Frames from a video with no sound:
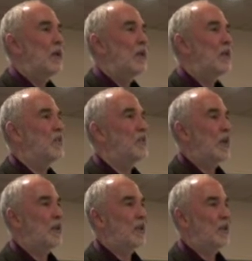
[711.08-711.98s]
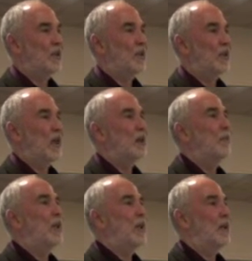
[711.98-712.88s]
you can send it to
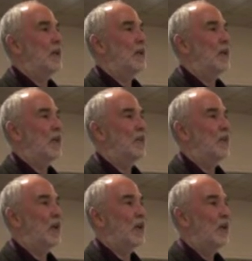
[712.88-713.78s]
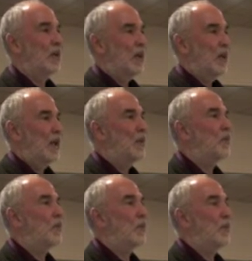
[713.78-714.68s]
select media and say,
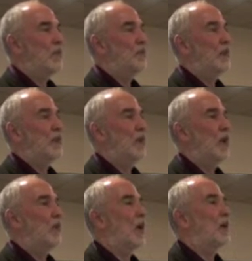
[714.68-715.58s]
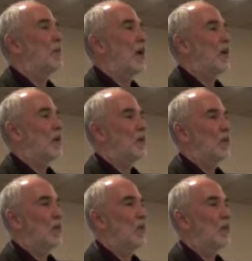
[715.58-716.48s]
here's the release, but you can't write about it
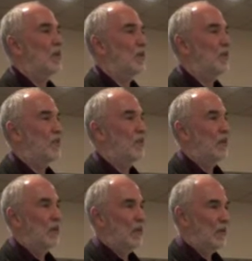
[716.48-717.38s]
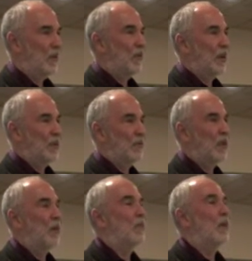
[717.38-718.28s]
till we release the thing
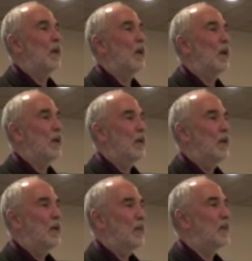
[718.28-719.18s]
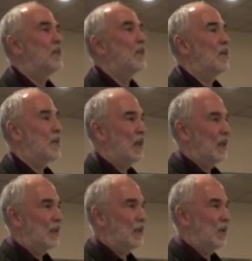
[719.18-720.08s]
tomorrow morning. That's a good
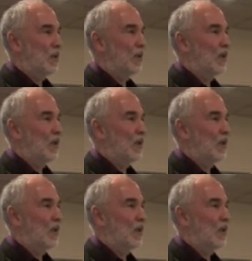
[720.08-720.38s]
thing to do.